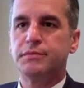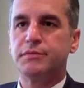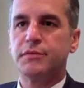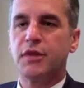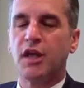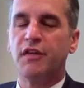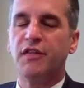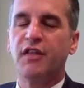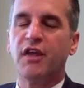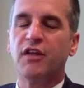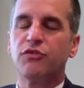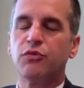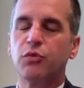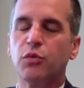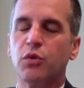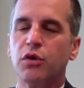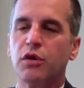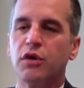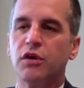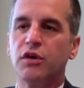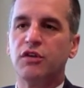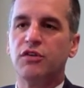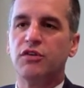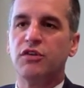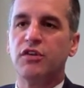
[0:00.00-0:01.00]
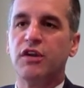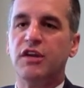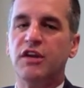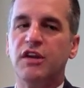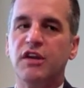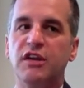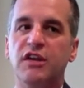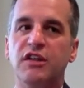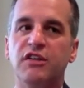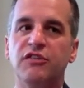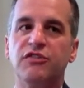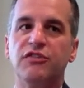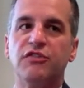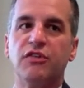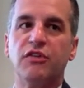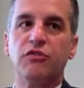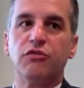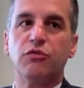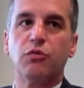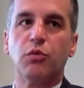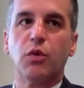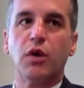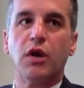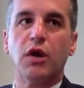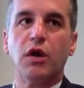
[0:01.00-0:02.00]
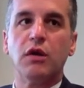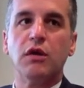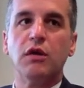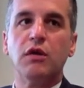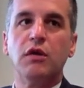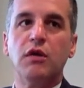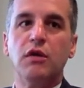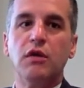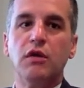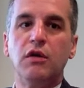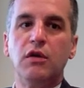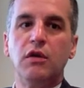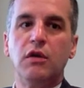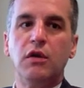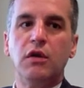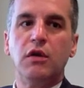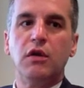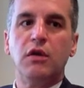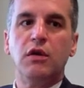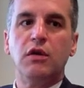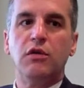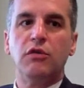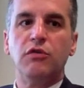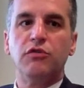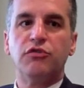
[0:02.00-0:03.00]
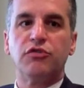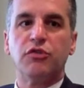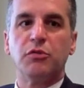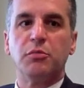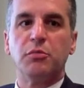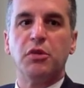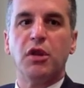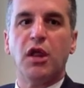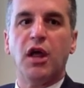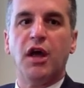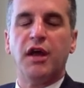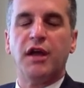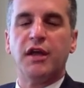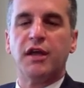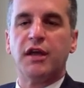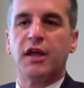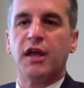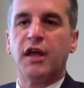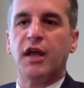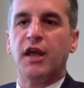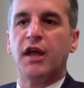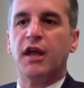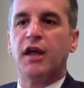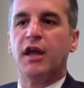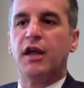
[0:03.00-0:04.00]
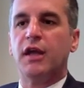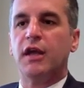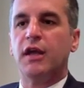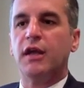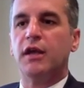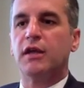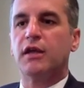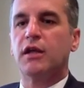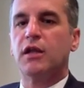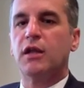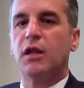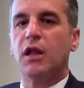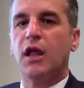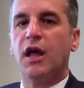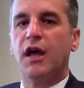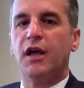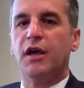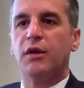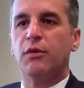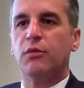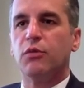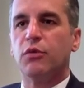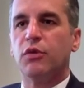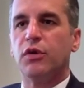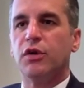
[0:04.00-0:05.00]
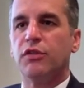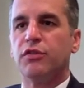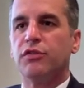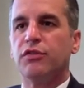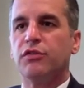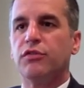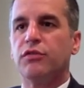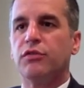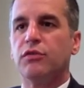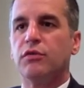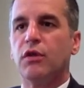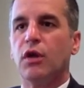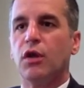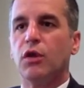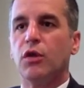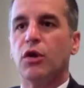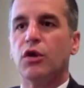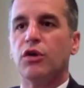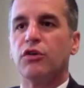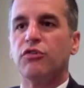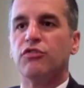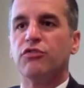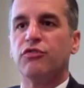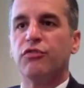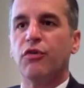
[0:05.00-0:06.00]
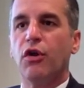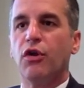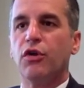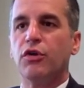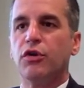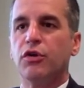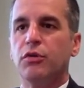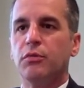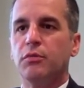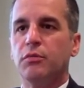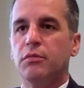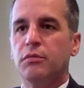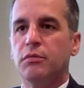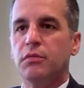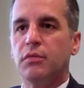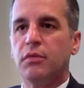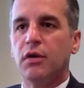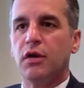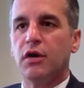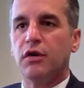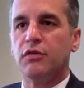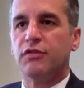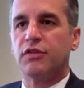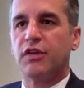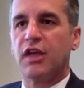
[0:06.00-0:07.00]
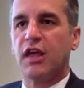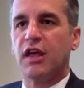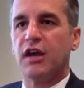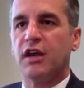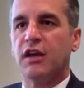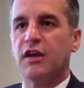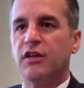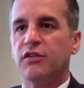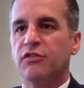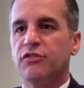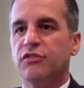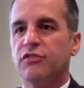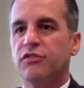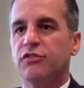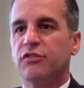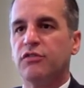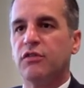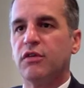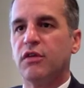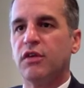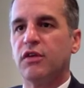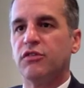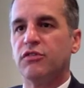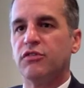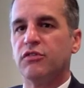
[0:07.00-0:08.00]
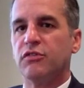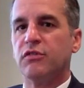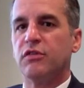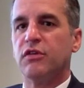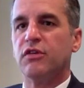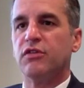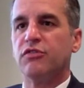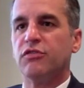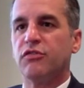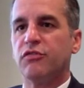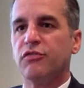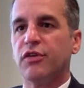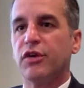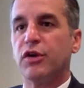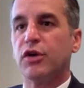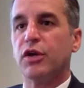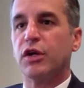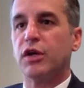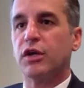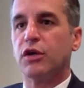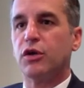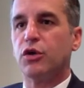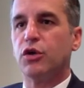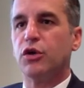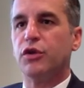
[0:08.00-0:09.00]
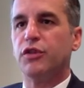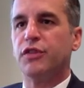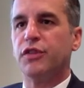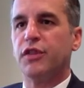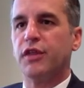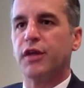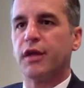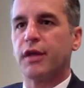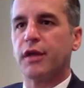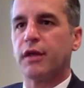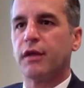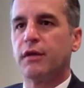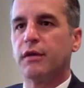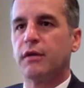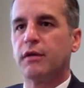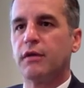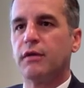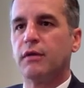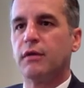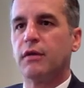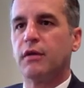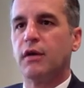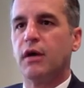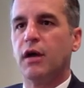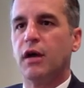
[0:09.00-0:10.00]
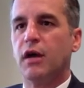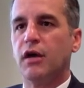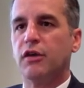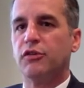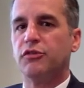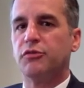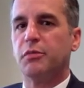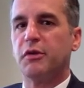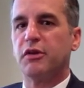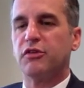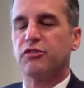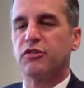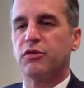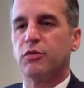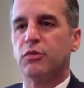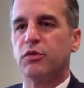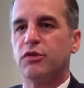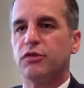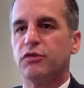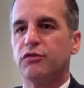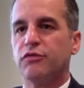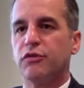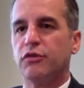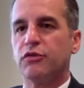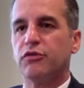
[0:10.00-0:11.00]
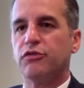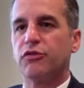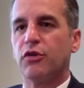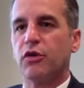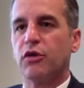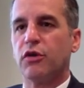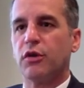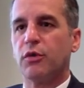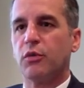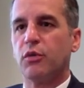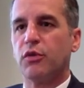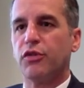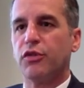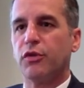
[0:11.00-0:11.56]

And that's where in an instance where supplying a client with a large volume of candidates is a very good thing, especially when you're first starting with